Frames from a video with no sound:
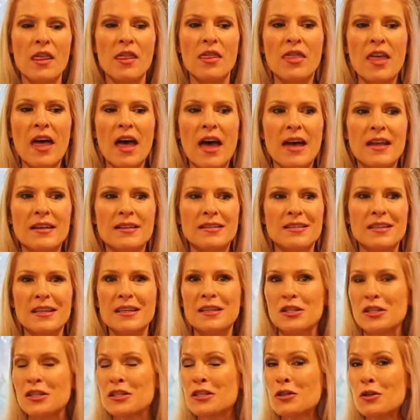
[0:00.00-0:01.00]
that
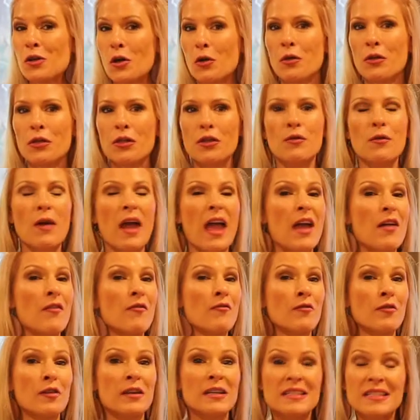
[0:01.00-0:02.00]
just go through
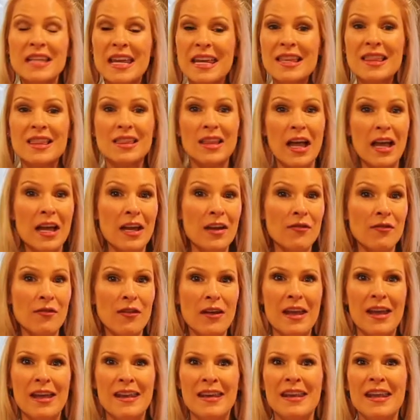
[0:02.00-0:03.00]
everyday life
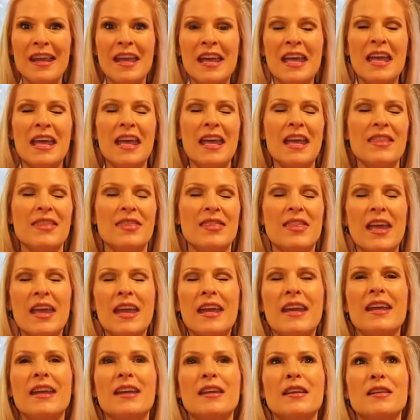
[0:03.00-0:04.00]
and
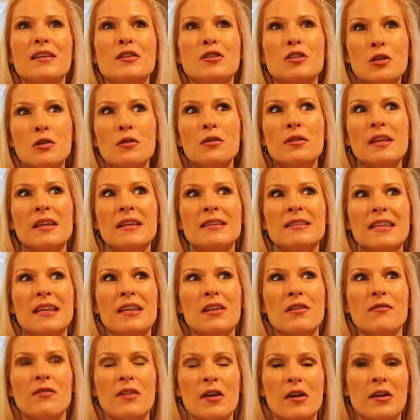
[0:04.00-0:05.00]
they do things
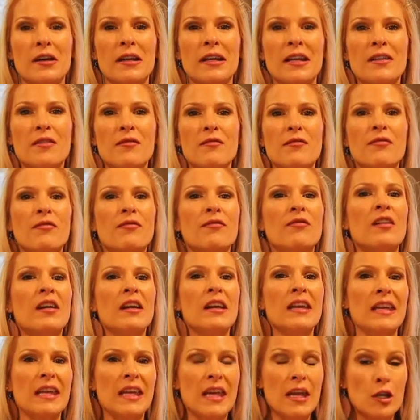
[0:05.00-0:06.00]
in a very
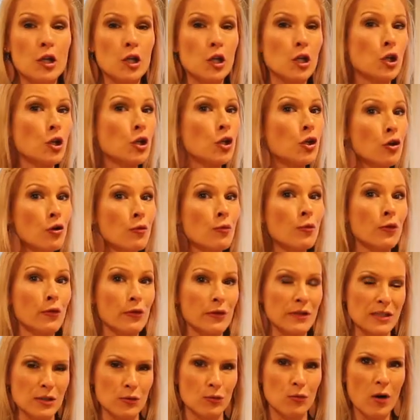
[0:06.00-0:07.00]
funny and
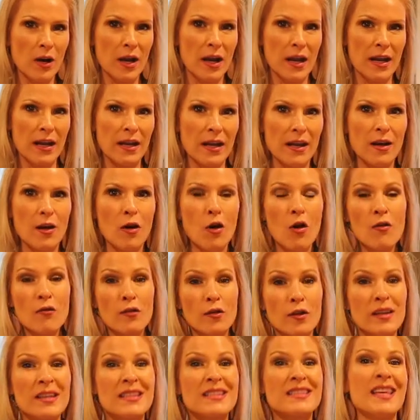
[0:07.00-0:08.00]
humorous way,
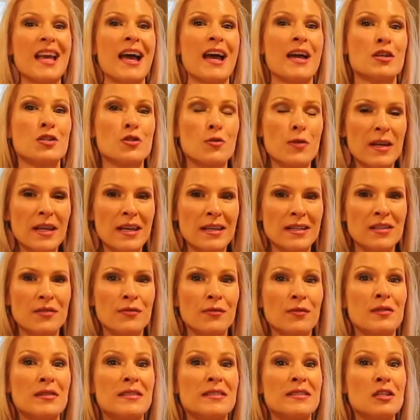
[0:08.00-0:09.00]
over exaggerating
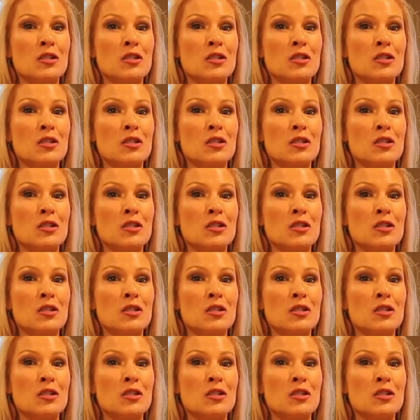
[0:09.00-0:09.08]
different